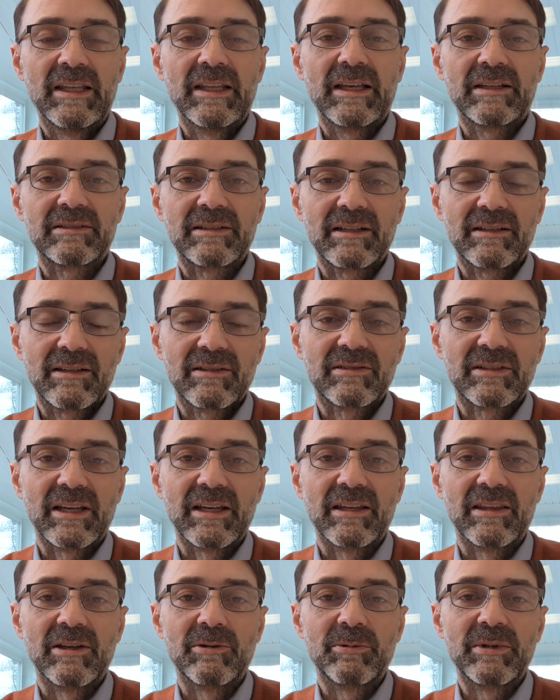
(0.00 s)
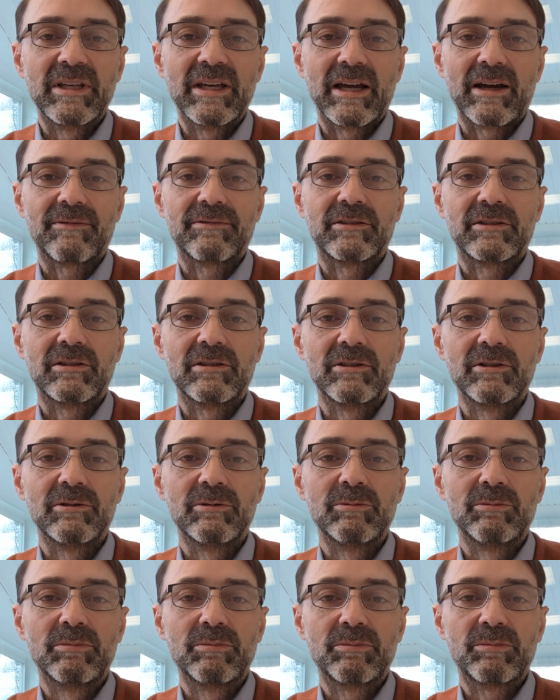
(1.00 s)
That's not to say that we have
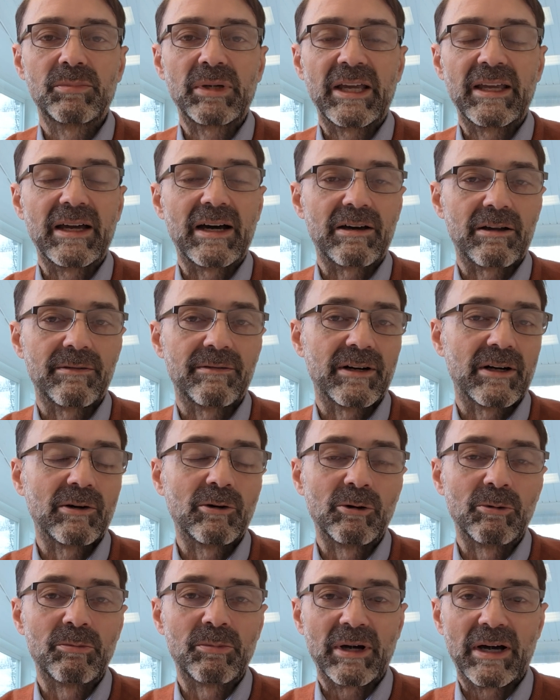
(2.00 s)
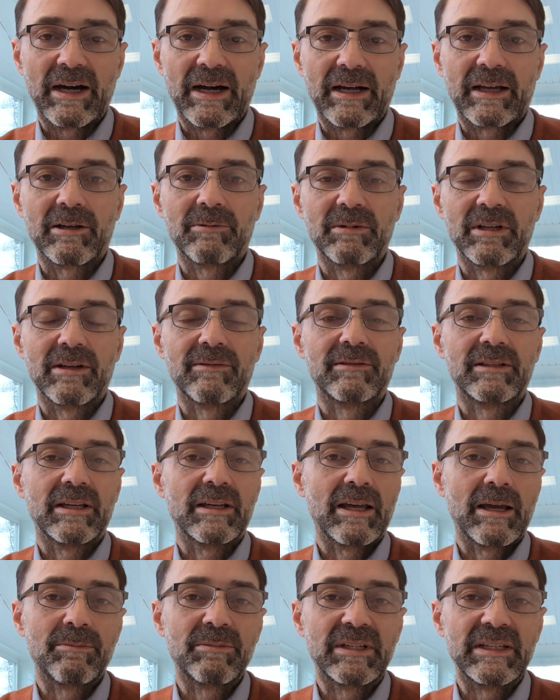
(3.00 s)
to pay out of our own pocket. We have
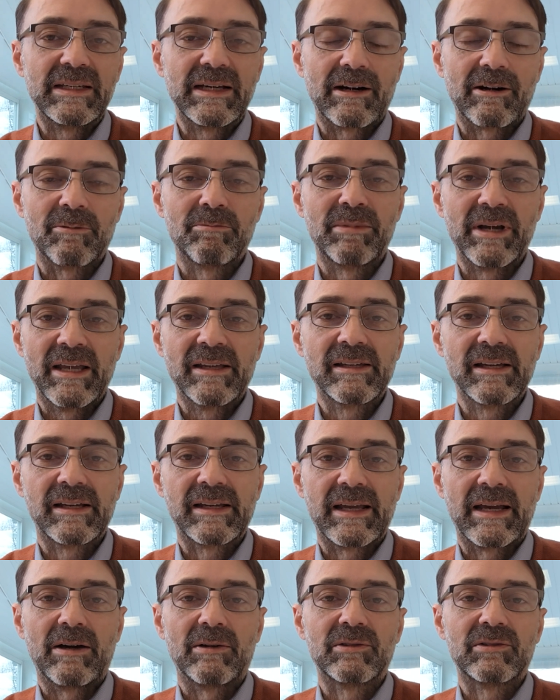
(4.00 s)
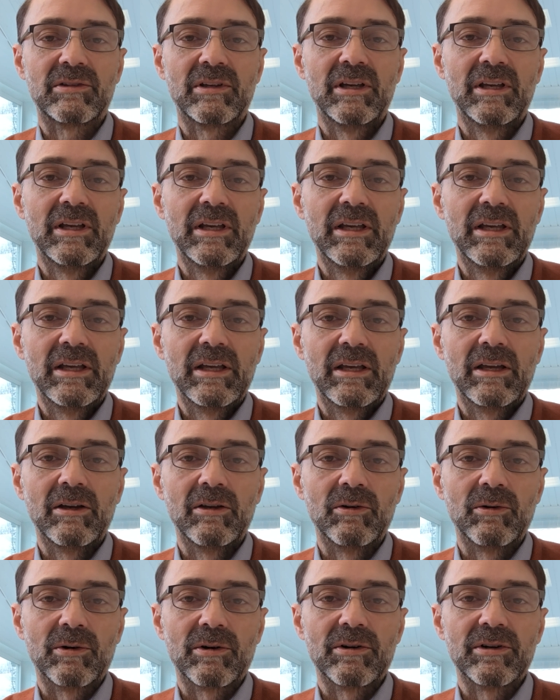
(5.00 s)
to empty our bank accounts
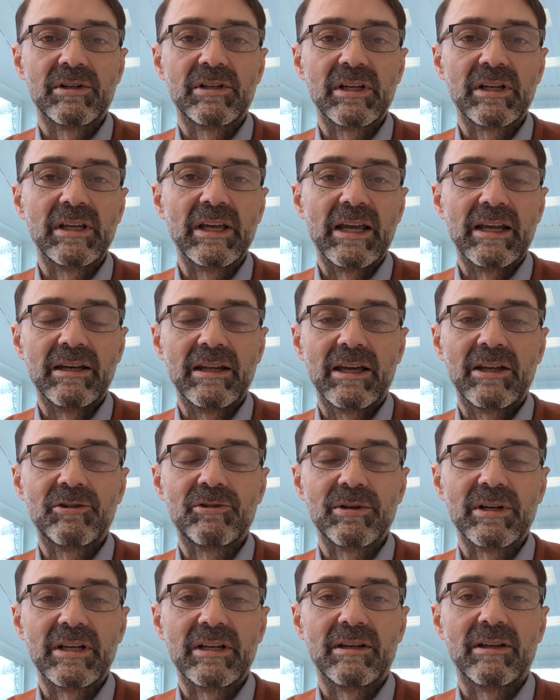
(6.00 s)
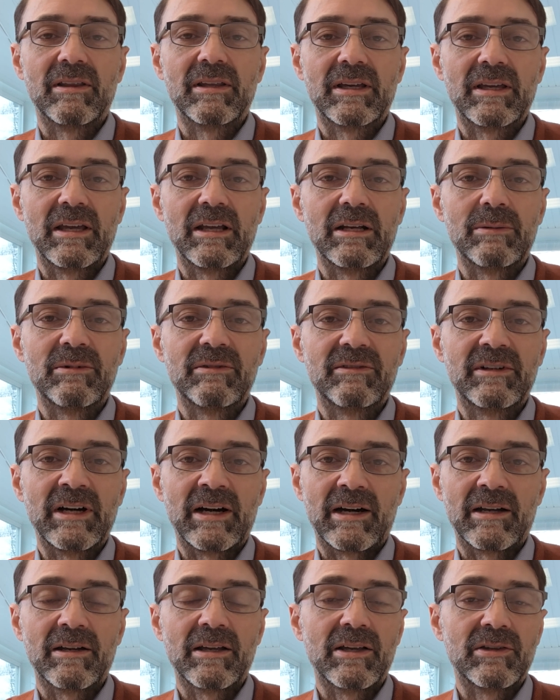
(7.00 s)
in order to gain entry into the kingdom of
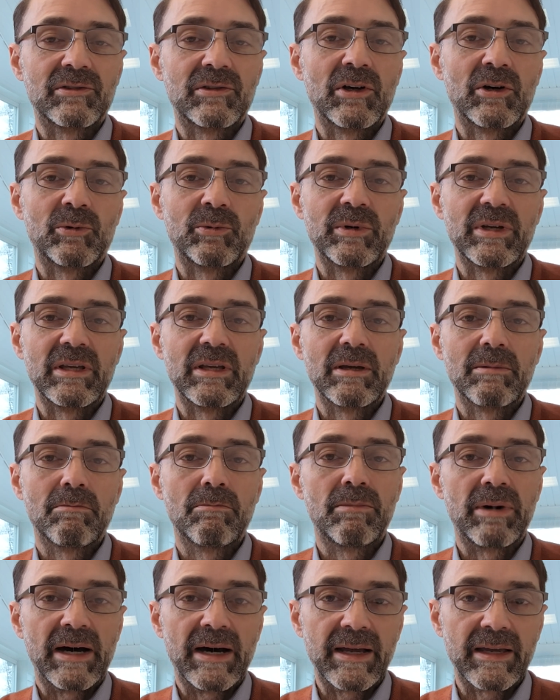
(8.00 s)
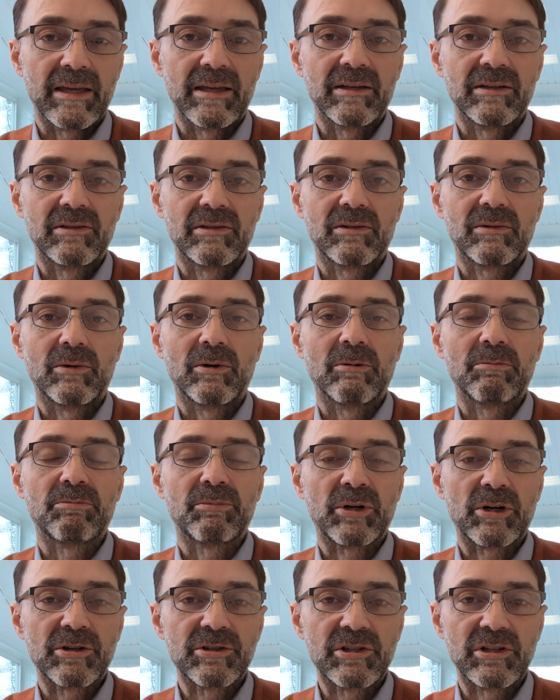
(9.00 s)
God as though we buy it or
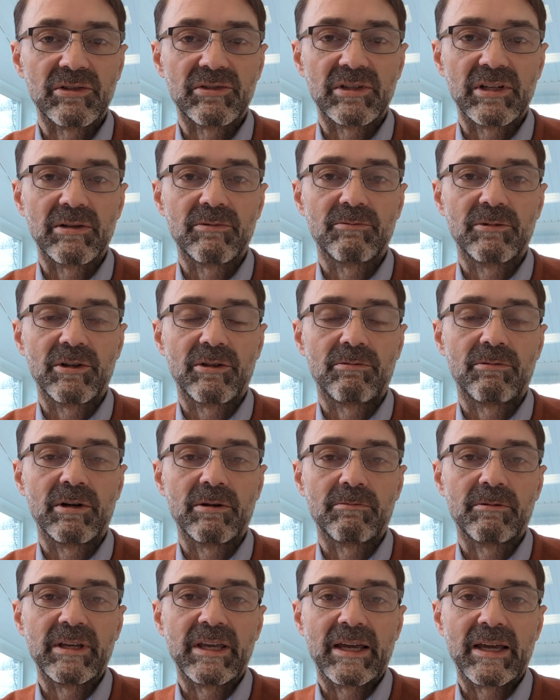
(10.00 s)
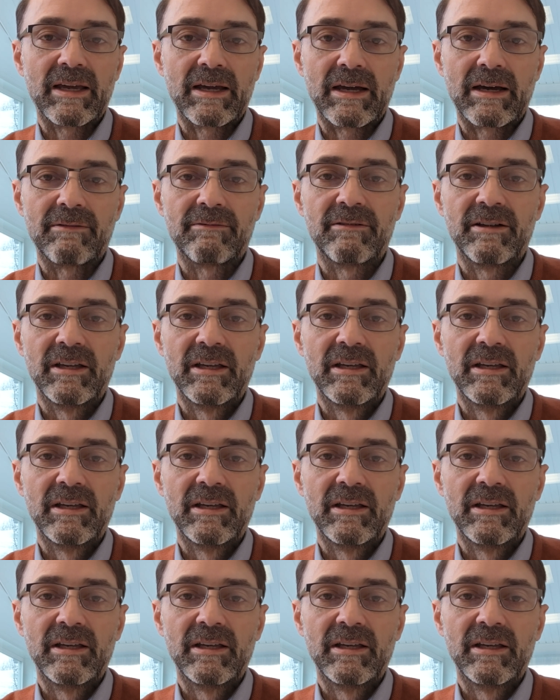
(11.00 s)
purchase it with what we have.